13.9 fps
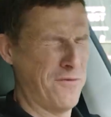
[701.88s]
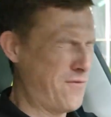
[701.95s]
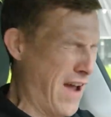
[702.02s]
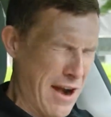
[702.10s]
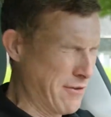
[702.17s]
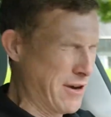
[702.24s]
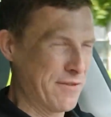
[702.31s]

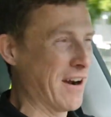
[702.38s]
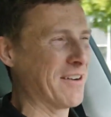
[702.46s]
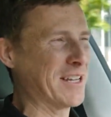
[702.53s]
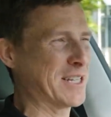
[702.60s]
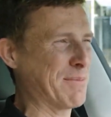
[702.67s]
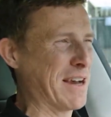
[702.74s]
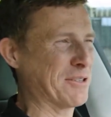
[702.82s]
very,
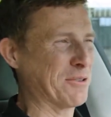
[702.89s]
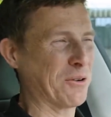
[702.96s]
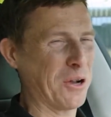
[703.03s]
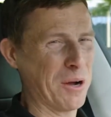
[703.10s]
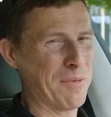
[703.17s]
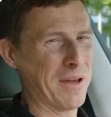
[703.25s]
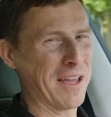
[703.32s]
very special
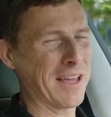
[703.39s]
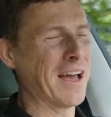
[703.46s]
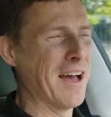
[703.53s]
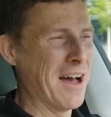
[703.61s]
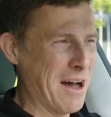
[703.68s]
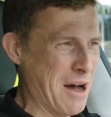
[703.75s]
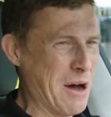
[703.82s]
coming
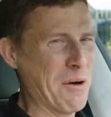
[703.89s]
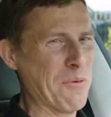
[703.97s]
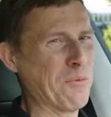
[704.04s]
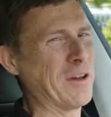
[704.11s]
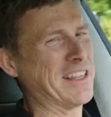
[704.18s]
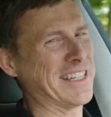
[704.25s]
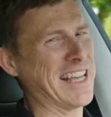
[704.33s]
up
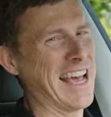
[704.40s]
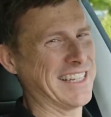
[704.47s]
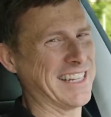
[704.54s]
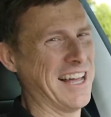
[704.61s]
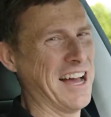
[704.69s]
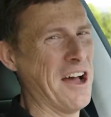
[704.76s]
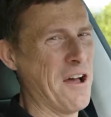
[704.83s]
with
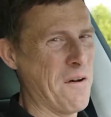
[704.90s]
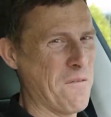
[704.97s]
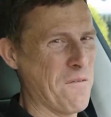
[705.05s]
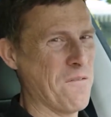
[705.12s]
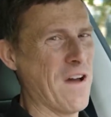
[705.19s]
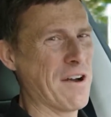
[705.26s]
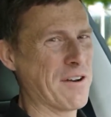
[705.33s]
Tesla
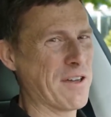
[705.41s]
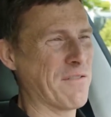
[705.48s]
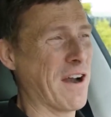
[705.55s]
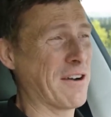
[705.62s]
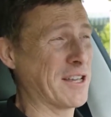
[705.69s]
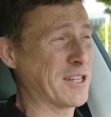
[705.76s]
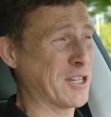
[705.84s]
very,
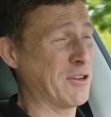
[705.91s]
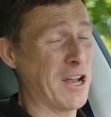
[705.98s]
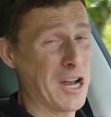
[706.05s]
very soon.